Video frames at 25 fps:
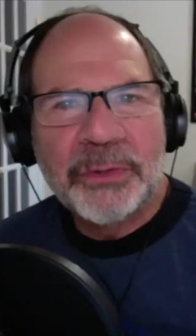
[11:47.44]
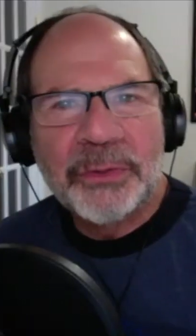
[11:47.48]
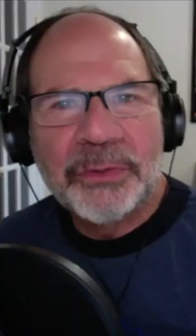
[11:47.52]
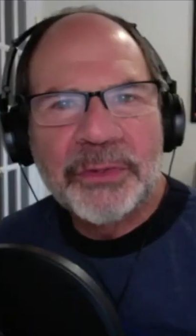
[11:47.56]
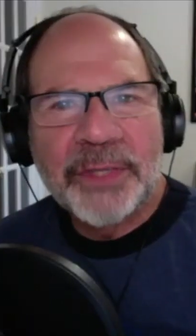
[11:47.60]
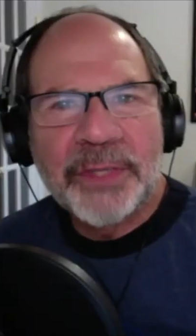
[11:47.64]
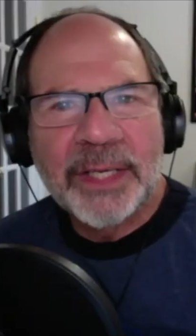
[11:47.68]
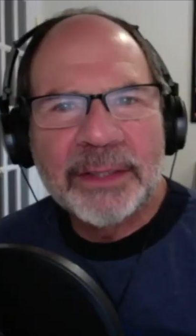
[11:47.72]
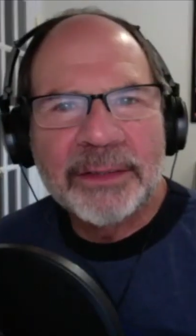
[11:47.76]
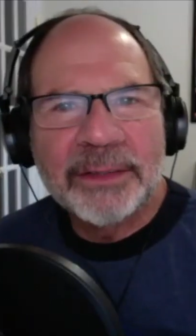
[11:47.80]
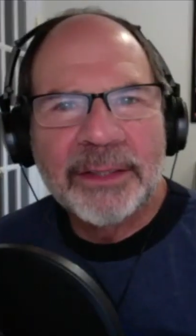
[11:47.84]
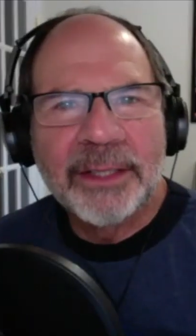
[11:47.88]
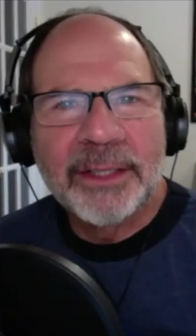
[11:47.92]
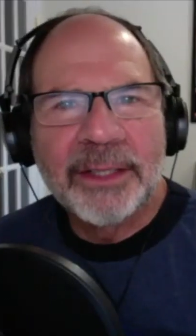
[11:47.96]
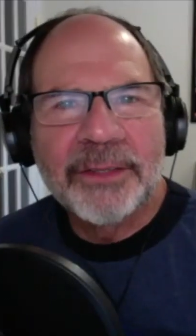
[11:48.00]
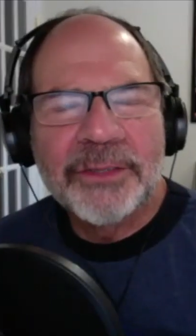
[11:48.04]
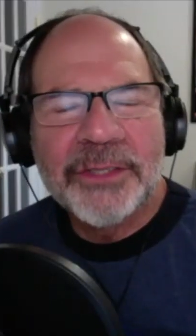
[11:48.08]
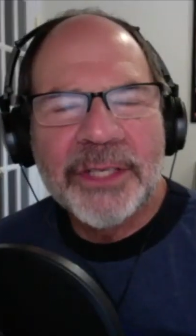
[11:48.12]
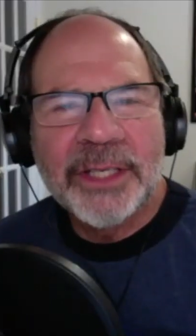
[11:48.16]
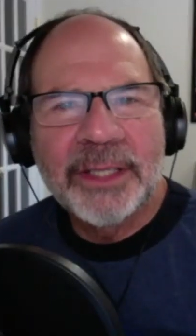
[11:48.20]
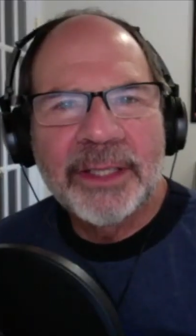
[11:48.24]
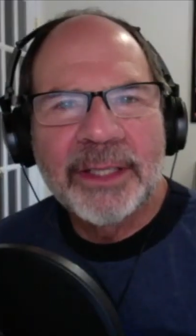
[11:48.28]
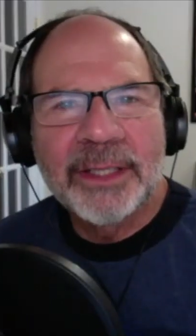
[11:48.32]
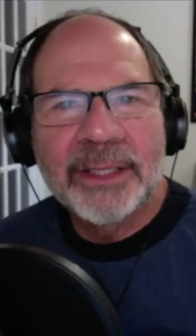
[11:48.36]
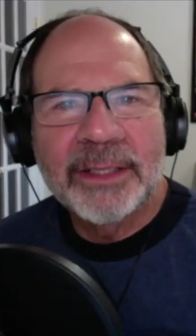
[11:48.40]
technology
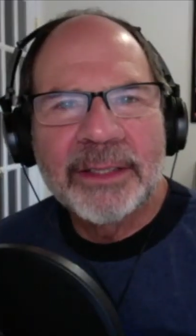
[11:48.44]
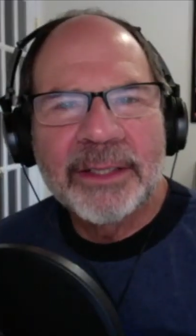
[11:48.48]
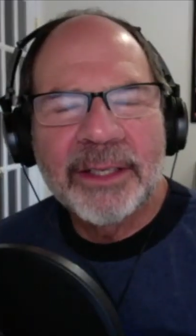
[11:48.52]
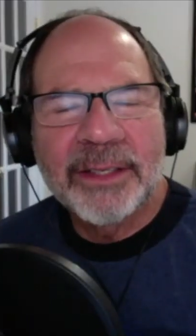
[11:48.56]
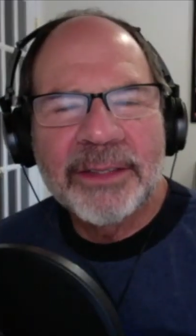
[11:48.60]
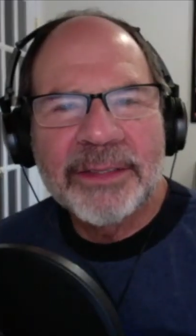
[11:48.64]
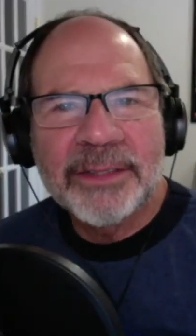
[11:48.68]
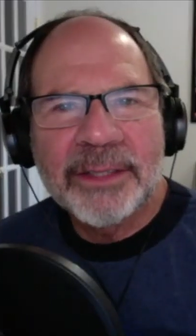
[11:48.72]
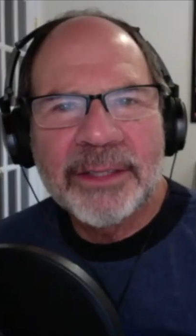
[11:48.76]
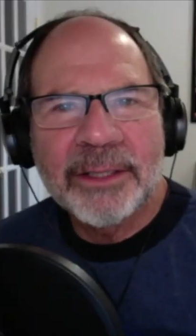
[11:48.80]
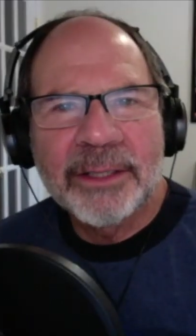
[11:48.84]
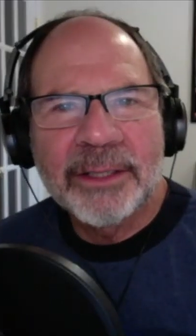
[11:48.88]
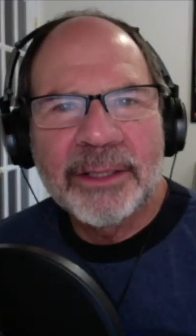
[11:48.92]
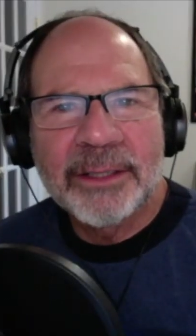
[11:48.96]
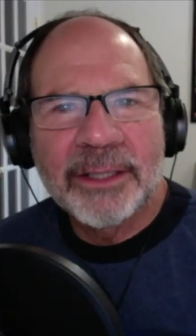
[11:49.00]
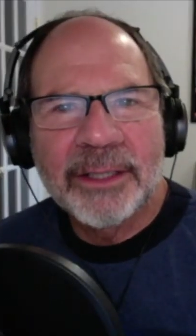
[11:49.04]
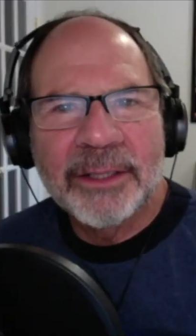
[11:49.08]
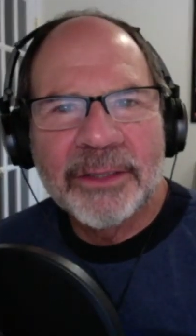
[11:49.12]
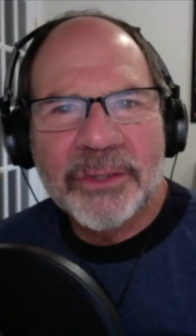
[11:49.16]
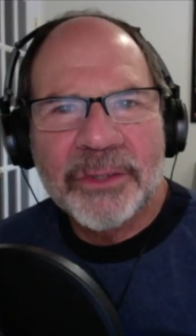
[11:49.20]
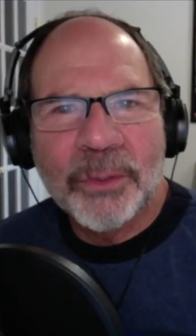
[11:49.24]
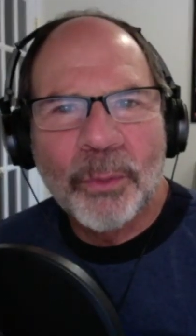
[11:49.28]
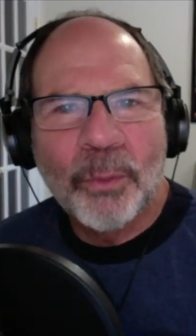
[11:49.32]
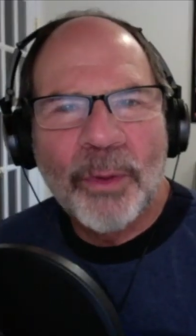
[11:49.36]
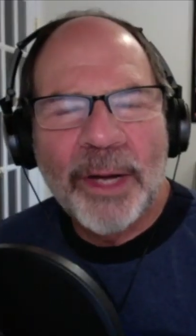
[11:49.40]
that it does? It's
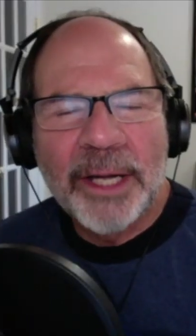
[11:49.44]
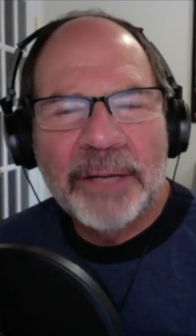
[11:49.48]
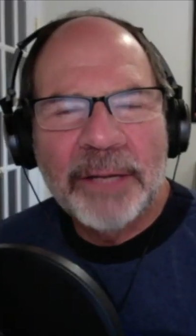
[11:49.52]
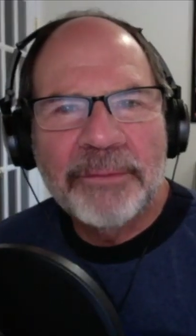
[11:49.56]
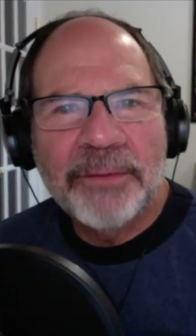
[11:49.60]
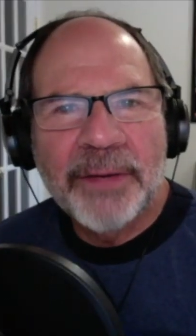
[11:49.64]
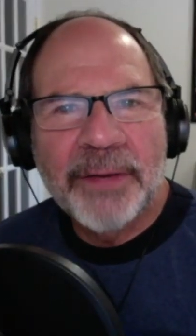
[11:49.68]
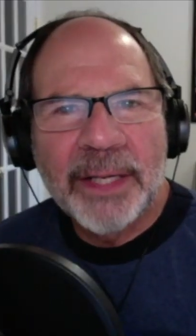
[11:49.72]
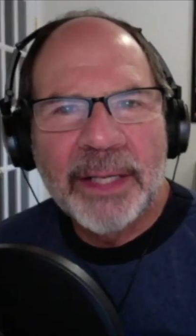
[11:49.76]
a Wi-Fi